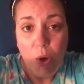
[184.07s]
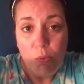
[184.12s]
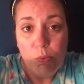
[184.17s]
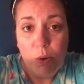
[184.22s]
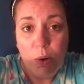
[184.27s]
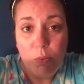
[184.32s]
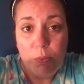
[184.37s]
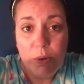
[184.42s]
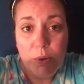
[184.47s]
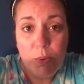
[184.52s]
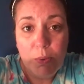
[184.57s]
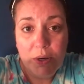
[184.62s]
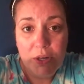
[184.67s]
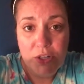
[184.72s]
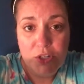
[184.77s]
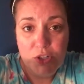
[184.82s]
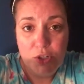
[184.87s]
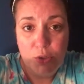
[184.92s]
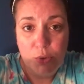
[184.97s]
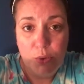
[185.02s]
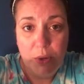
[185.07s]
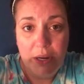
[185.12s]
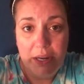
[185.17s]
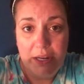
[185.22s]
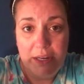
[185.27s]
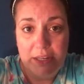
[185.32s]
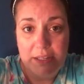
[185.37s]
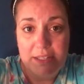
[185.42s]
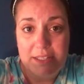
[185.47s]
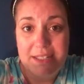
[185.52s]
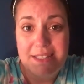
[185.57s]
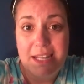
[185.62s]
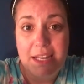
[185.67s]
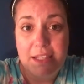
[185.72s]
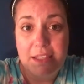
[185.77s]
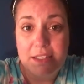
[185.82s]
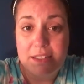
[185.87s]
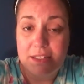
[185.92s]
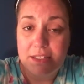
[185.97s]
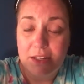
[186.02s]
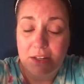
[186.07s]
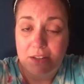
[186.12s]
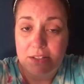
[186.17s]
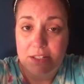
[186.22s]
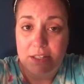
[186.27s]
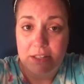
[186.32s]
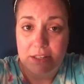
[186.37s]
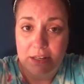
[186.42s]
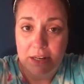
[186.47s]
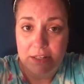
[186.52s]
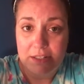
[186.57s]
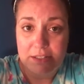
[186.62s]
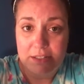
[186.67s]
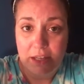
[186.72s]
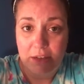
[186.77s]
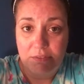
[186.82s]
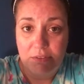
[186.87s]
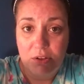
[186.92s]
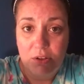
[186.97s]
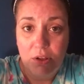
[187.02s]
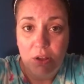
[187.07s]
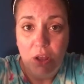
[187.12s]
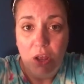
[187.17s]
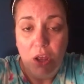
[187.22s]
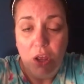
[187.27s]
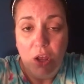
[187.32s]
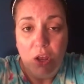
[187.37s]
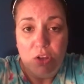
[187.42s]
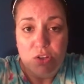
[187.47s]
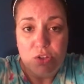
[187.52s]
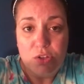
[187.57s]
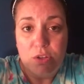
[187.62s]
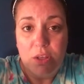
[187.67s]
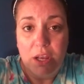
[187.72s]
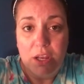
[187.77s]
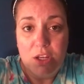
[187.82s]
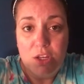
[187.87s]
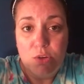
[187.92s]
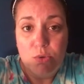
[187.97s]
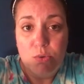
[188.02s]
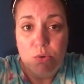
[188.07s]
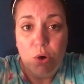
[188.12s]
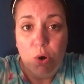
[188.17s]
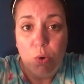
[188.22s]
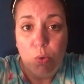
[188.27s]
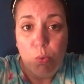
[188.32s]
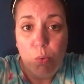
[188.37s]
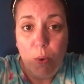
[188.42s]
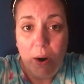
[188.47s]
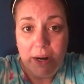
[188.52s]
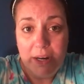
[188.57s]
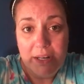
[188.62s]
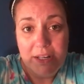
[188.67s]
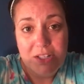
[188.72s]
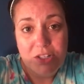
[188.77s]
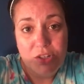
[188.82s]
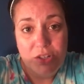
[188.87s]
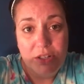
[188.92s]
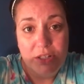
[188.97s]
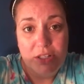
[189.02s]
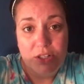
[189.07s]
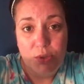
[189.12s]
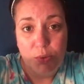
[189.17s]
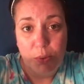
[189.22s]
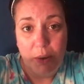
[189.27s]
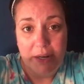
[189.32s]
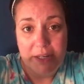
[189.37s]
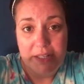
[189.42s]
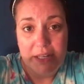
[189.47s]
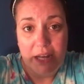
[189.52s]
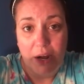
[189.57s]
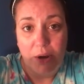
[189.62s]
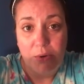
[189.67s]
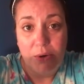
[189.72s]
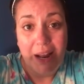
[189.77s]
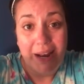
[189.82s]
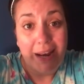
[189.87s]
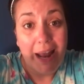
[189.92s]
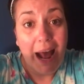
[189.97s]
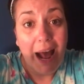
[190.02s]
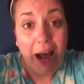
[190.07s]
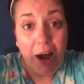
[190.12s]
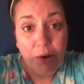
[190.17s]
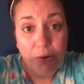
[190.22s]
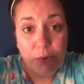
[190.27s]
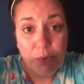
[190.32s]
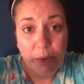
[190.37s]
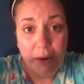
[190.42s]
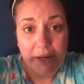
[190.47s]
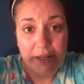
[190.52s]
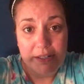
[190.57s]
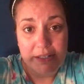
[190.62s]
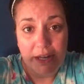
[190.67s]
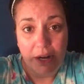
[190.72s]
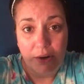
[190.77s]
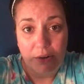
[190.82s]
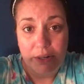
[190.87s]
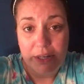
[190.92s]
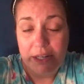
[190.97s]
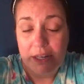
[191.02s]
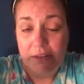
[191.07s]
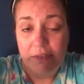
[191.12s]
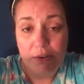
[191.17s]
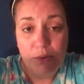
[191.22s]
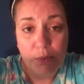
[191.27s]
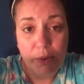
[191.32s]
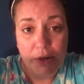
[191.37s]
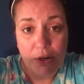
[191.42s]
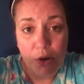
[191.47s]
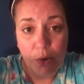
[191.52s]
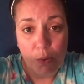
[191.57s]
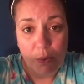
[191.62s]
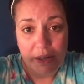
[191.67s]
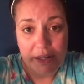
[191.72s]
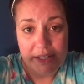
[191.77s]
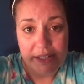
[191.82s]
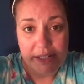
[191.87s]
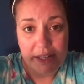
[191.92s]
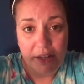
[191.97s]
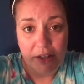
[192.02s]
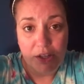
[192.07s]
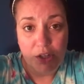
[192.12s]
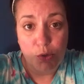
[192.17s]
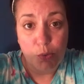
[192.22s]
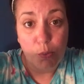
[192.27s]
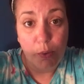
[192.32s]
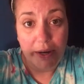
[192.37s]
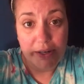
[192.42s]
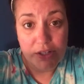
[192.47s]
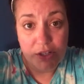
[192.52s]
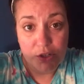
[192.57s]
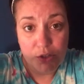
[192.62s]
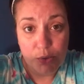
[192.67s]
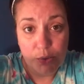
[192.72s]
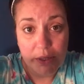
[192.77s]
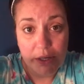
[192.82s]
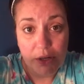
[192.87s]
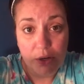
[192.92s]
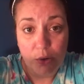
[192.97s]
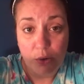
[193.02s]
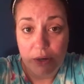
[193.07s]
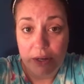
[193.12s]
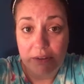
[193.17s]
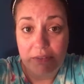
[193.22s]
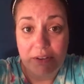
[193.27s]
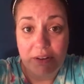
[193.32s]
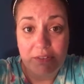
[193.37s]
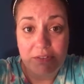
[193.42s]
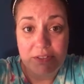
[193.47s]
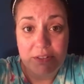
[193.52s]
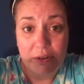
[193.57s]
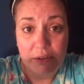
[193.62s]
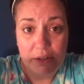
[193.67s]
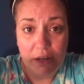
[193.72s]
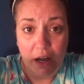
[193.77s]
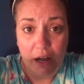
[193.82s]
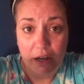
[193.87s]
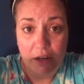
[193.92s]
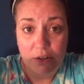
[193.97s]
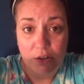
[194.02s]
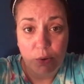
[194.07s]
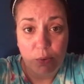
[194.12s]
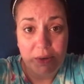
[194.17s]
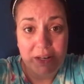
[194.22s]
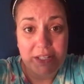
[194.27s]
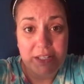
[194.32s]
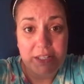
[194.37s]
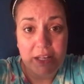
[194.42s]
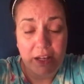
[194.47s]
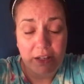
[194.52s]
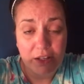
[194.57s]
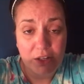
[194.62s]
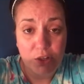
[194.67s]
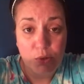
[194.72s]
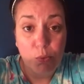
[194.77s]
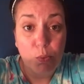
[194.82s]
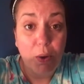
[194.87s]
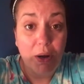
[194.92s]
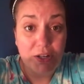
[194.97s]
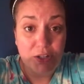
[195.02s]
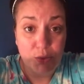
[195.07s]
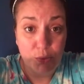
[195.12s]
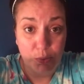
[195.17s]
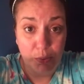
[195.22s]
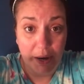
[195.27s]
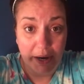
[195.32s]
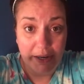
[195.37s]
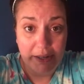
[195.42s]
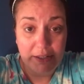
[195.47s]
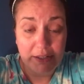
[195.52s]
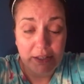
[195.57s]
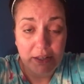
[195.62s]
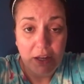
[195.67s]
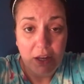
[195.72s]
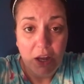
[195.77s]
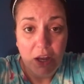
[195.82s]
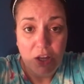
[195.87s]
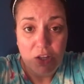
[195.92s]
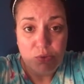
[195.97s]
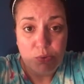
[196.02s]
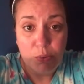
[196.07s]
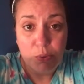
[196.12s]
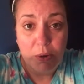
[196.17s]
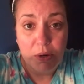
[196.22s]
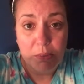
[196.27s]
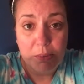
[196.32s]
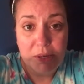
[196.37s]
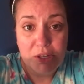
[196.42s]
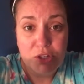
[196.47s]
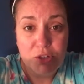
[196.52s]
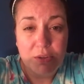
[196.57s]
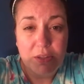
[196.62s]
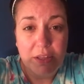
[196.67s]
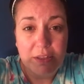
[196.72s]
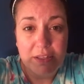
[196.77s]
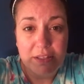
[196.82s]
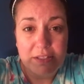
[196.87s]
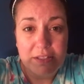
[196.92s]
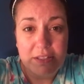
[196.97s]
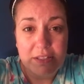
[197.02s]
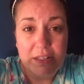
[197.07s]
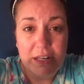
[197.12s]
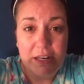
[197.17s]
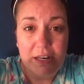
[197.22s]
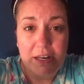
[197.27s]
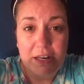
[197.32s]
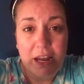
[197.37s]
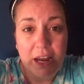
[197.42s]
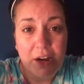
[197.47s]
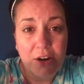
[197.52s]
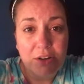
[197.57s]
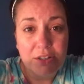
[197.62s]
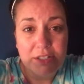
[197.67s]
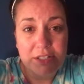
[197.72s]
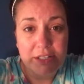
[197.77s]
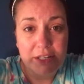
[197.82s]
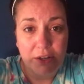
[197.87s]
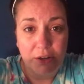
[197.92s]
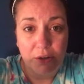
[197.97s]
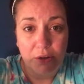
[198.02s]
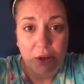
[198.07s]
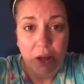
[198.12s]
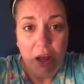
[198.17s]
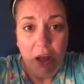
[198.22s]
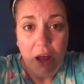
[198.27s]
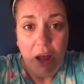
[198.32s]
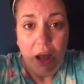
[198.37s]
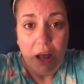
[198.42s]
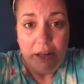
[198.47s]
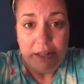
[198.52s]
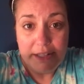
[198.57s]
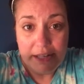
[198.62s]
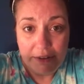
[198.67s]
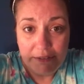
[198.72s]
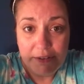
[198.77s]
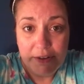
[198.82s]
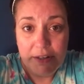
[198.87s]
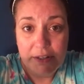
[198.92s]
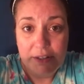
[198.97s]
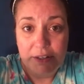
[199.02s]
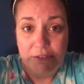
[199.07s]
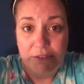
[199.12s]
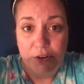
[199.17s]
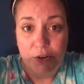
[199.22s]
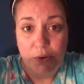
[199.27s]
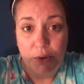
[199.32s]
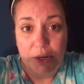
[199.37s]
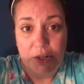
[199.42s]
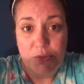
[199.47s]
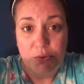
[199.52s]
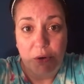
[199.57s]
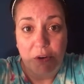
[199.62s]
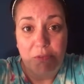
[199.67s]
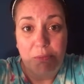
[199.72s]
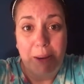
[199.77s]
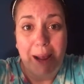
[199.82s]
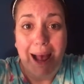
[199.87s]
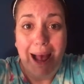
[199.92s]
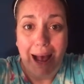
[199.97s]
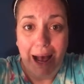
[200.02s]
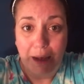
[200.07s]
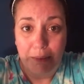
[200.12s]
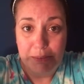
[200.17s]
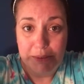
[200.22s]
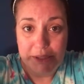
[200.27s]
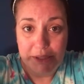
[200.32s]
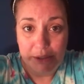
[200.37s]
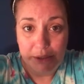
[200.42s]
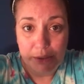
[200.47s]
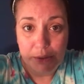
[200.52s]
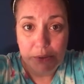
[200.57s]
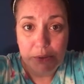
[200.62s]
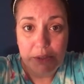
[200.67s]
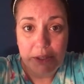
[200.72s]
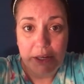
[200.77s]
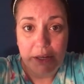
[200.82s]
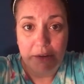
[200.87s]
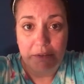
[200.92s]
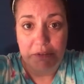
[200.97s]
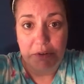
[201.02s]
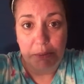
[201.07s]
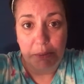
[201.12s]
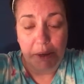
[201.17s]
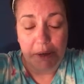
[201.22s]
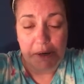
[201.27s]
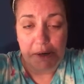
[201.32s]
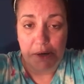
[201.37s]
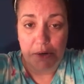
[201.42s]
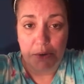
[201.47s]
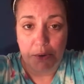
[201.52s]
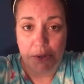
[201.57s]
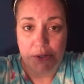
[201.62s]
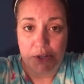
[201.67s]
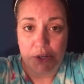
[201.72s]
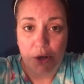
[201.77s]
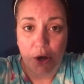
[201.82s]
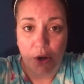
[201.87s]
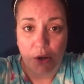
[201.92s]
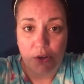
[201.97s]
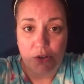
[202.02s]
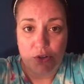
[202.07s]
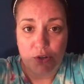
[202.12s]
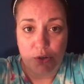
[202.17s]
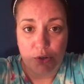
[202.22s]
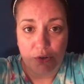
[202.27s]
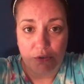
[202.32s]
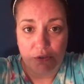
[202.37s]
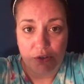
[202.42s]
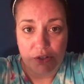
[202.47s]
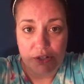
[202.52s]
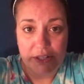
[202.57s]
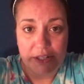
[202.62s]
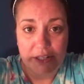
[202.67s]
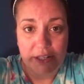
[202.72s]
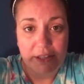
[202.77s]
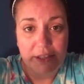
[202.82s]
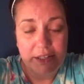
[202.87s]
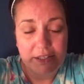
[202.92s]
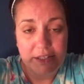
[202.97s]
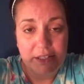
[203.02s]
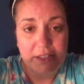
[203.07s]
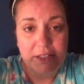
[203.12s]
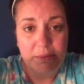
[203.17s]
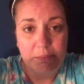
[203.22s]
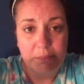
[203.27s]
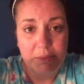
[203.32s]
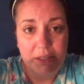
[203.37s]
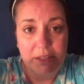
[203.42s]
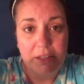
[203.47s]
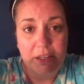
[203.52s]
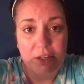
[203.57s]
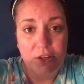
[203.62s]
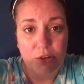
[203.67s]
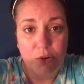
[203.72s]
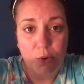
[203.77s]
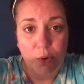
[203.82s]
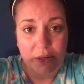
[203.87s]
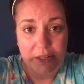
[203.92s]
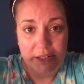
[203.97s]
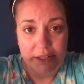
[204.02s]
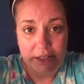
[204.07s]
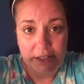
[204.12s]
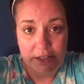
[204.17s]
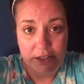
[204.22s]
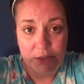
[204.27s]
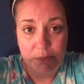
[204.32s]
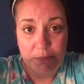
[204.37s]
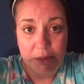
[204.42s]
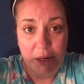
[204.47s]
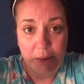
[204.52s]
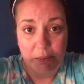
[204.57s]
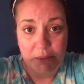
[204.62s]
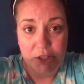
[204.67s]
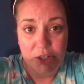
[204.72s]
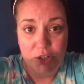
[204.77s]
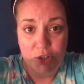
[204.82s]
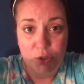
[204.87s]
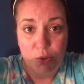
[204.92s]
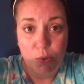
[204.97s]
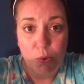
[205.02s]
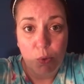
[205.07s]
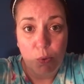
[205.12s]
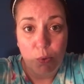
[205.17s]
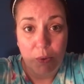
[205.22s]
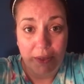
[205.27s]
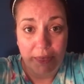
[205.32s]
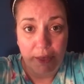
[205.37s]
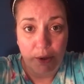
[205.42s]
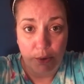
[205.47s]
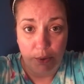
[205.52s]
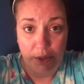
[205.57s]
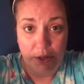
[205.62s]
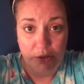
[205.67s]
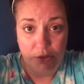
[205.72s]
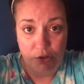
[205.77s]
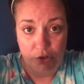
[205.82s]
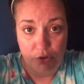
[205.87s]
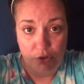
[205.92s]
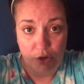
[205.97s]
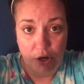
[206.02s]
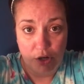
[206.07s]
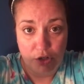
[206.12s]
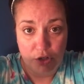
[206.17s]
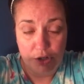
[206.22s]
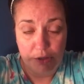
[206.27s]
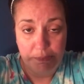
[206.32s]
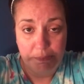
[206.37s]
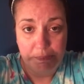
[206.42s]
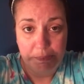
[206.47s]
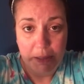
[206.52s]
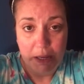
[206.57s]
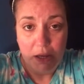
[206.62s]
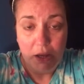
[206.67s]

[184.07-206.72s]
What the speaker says: What we want to do is take this skill to the next level so that you know what it is you need to write down and how to write it down, even when no one is telling you when to do it, or even if no one is telling you what to write. So we want to make sure that this is an inherent skill, definitely for grade 12, but absolutely if you're planning on going to college or university, this is something that you're going to need to be able to do without instruction.